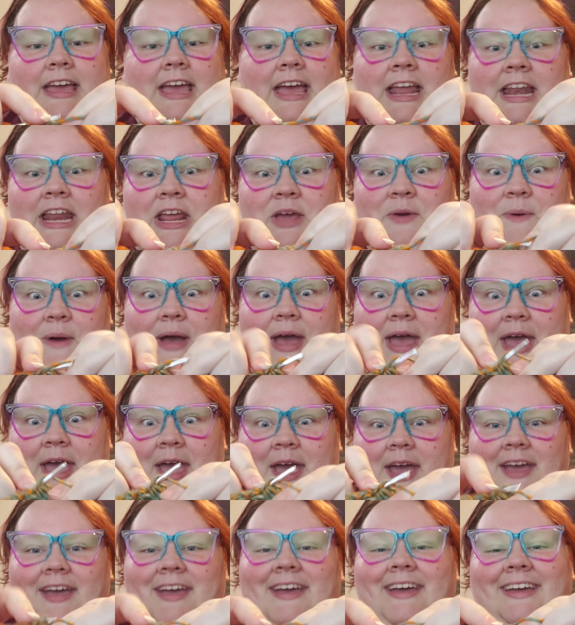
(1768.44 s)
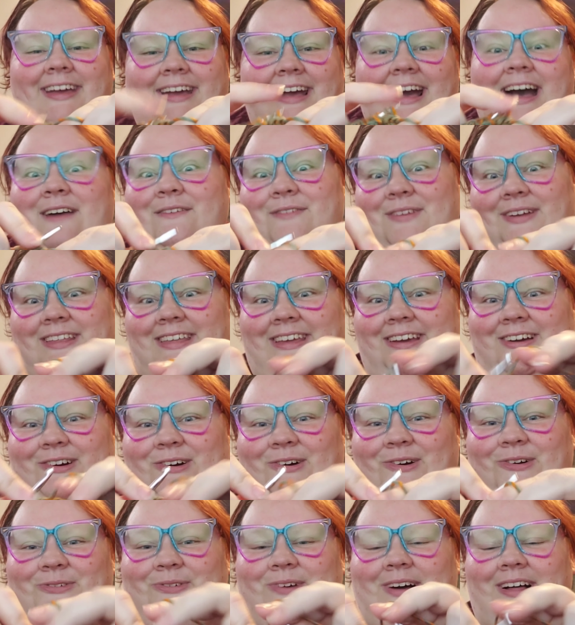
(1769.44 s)
anyway, it got really
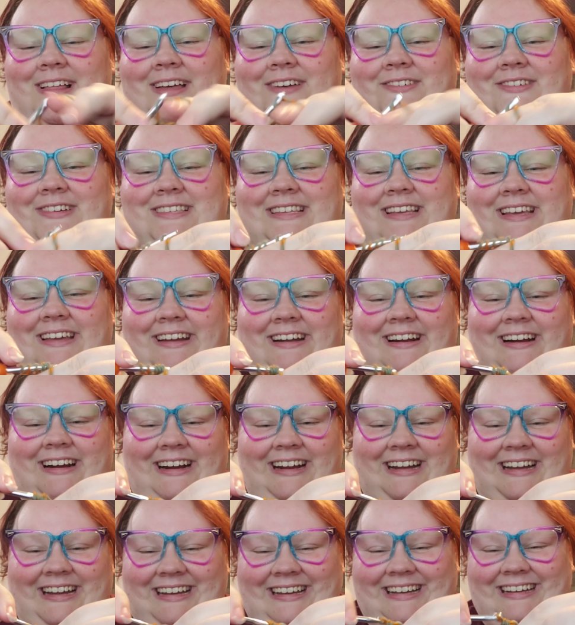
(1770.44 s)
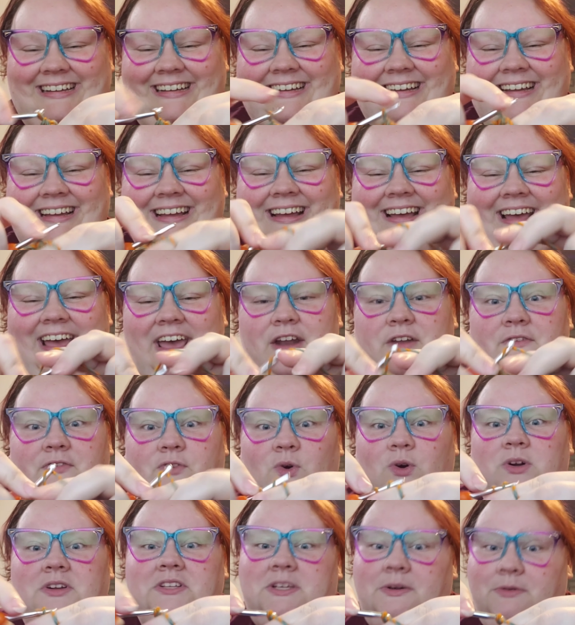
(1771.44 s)
cold while I wasn't here. And of
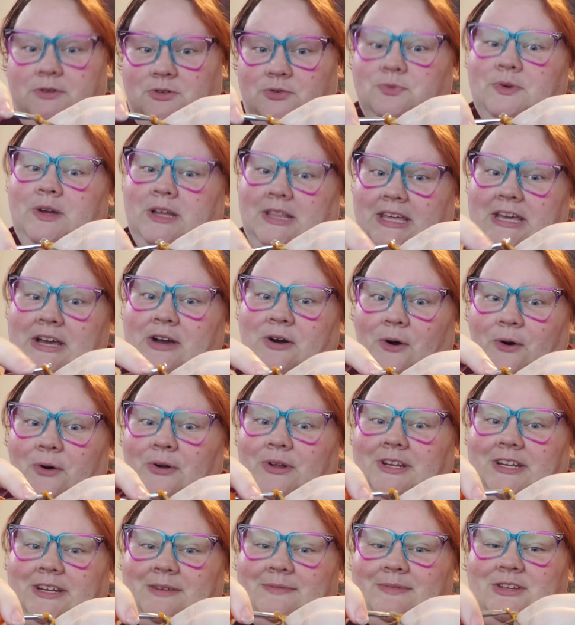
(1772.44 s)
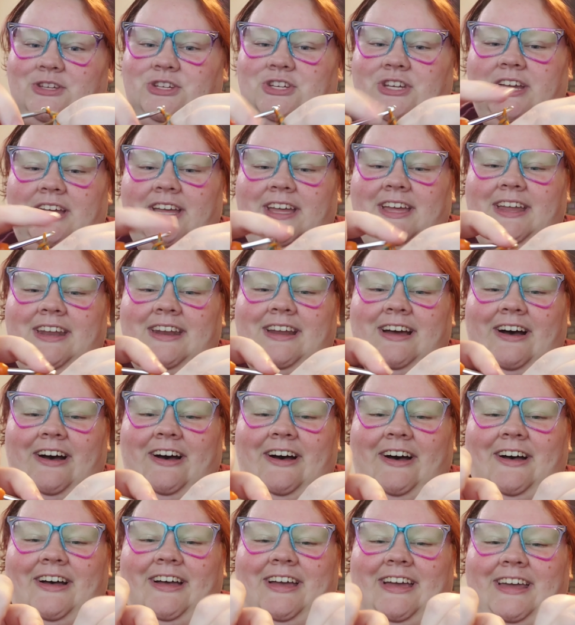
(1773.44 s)
course it was really cold in Michigan,
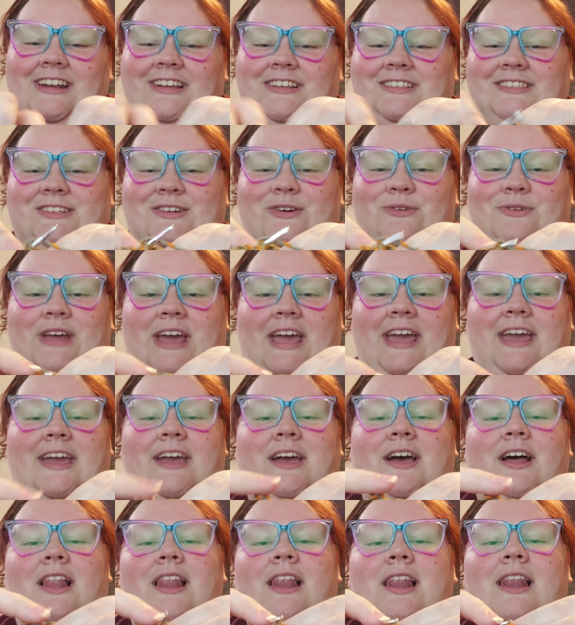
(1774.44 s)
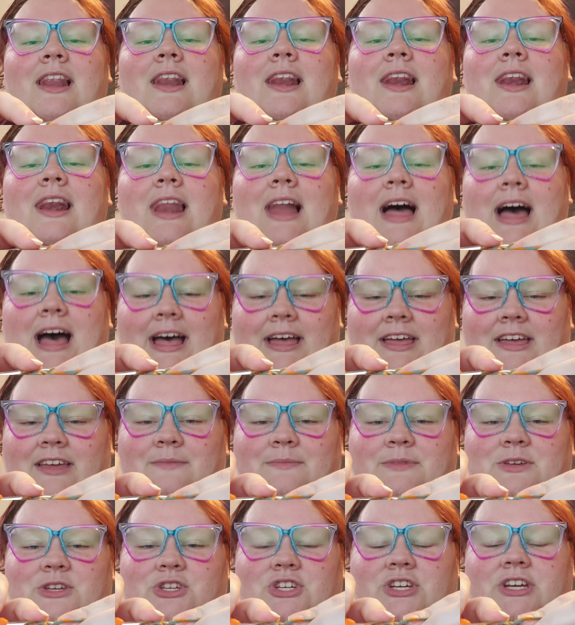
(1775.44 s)
and it snowed a lot
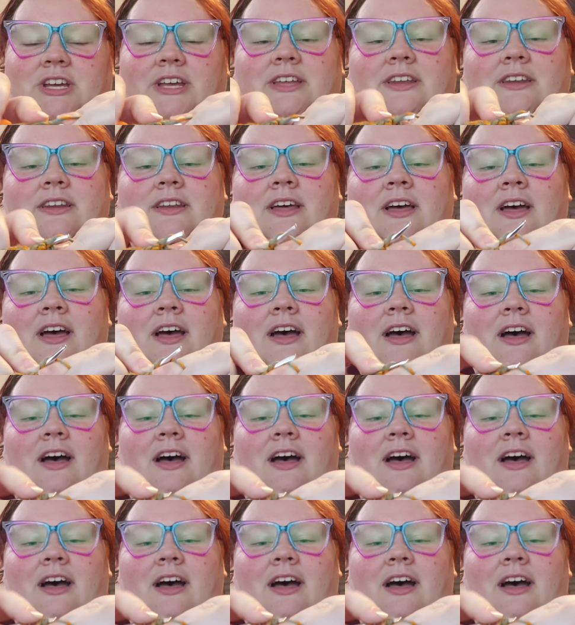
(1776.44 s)
in Michigan.